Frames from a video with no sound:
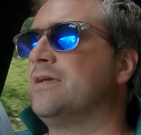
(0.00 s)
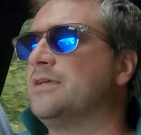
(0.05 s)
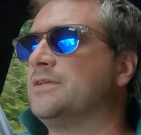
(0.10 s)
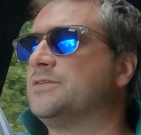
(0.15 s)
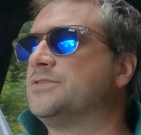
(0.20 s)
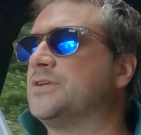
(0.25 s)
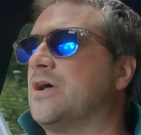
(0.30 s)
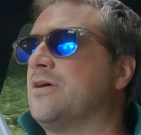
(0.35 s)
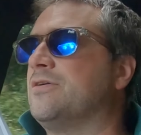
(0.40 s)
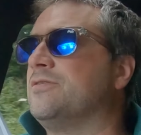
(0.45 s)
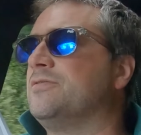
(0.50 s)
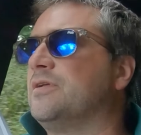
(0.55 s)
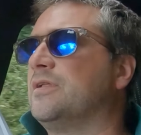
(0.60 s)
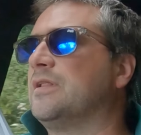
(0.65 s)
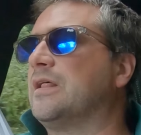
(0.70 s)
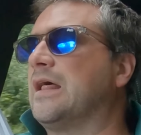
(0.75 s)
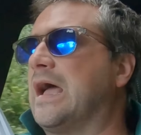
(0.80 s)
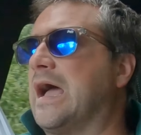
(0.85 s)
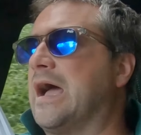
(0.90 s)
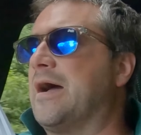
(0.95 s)
So
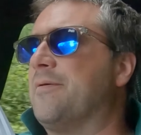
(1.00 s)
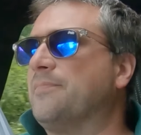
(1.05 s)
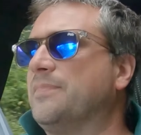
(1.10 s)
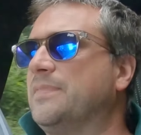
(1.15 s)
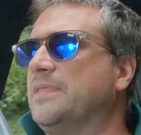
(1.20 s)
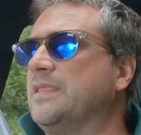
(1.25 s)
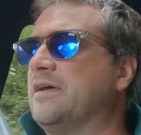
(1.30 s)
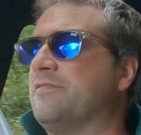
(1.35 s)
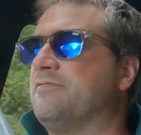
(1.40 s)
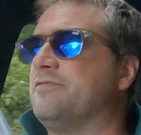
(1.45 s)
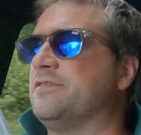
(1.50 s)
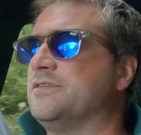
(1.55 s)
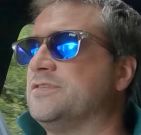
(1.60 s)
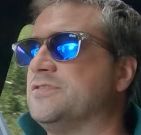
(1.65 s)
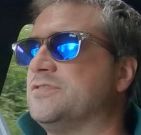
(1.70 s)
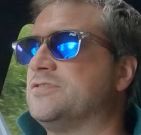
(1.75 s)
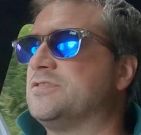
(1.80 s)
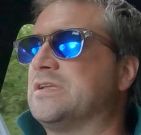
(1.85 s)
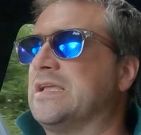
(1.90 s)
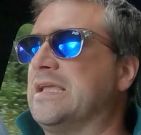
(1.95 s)
um,
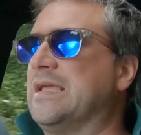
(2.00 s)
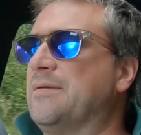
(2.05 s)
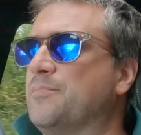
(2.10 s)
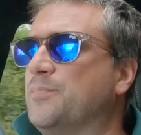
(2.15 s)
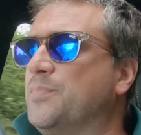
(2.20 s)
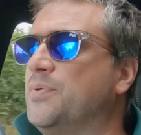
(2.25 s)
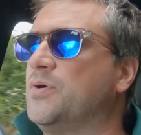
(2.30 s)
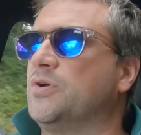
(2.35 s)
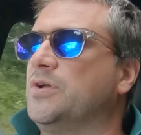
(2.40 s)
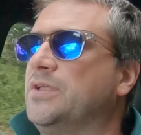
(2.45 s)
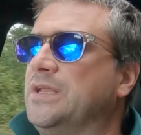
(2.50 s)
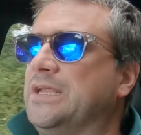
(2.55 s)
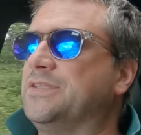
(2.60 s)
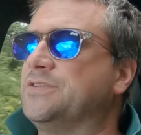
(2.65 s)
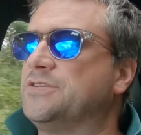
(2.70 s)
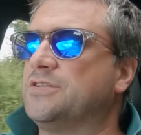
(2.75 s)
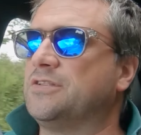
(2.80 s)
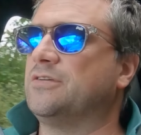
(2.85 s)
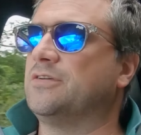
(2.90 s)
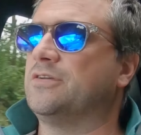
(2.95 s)
nothing's inputted
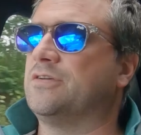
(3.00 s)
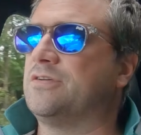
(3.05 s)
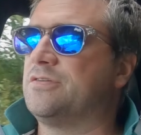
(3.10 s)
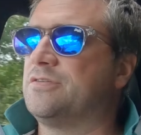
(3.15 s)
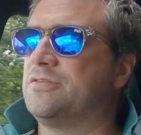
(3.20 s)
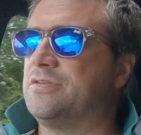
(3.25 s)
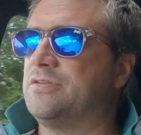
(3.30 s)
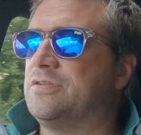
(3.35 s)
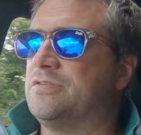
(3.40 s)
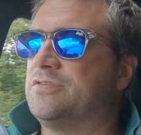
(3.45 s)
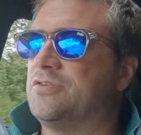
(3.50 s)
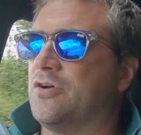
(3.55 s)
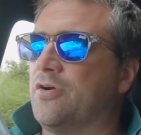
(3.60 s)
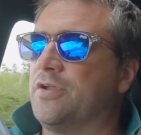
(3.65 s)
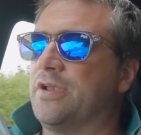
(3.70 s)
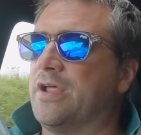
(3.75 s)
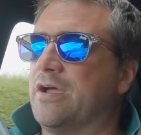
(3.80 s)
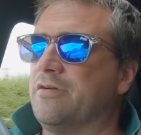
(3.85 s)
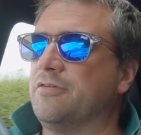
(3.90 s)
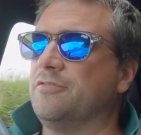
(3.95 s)
into the
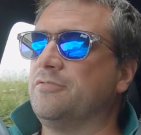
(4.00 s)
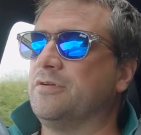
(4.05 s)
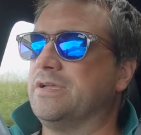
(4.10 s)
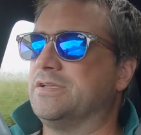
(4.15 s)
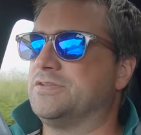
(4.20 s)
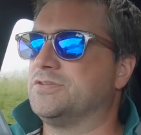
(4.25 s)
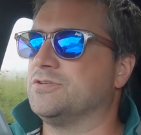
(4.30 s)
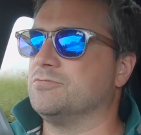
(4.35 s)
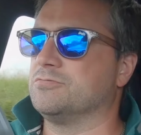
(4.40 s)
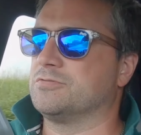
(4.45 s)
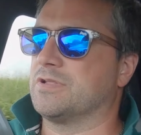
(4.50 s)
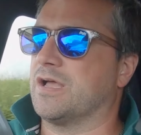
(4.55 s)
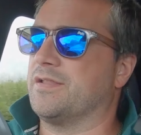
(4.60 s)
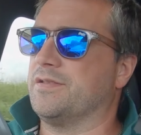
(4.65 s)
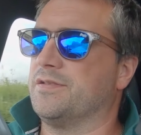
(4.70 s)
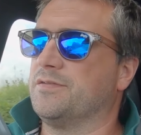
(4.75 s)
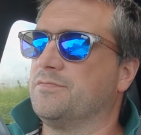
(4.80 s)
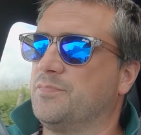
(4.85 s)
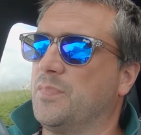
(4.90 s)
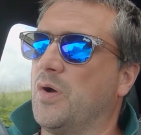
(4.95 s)
dyno; it's all
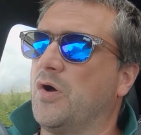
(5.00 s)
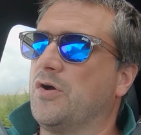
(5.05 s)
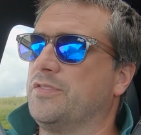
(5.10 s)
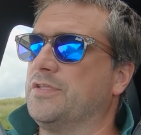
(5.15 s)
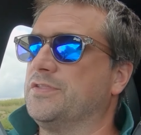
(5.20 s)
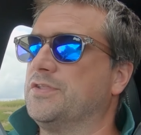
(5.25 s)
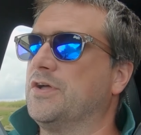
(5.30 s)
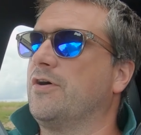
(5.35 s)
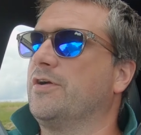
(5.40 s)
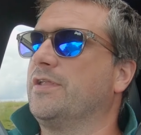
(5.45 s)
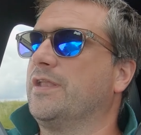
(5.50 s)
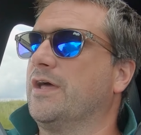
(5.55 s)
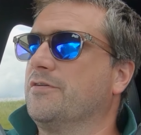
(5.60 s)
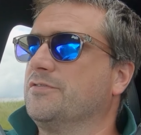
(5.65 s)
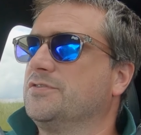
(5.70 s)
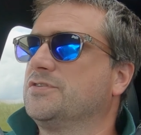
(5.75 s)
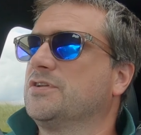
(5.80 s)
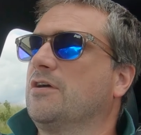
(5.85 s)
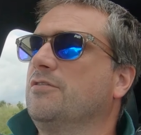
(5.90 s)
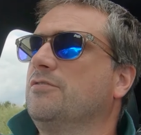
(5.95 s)
done by the dyno.
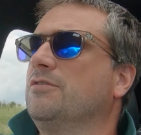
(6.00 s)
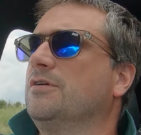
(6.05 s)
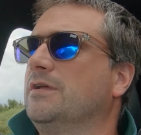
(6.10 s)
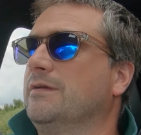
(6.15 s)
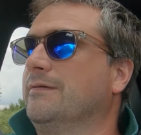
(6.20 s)
So